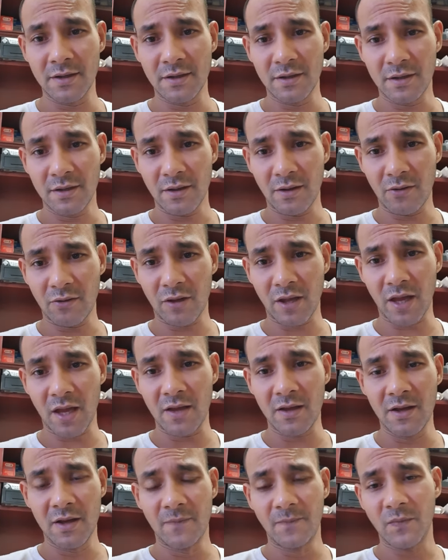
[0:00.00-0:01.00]

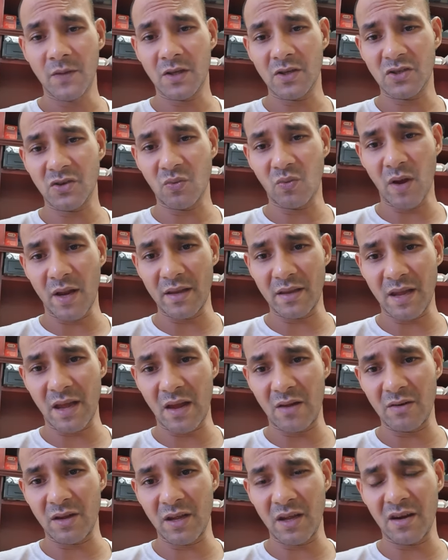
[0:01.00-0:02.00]
Okay? Because you went
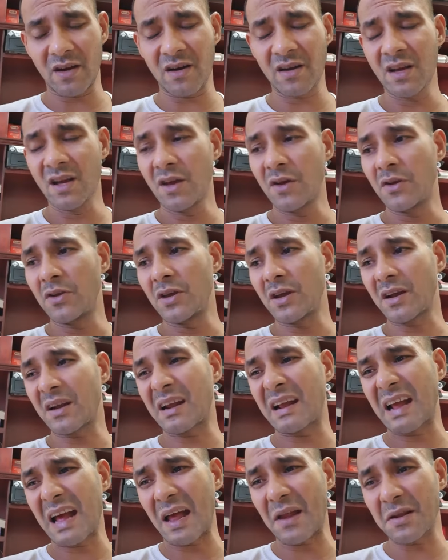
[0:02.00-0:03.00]
down there. You
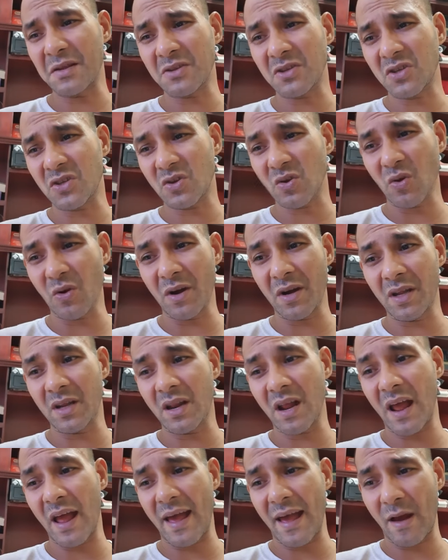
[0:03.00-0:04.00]
got it sorted
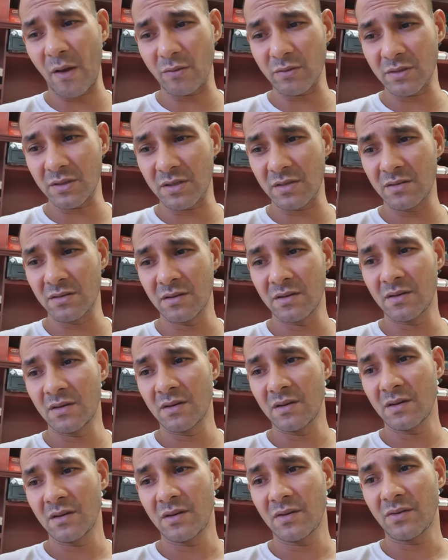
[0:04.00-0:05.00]
out.
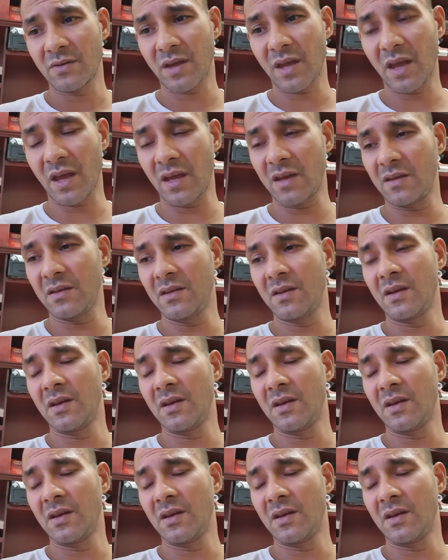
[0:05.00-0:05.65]
Okay?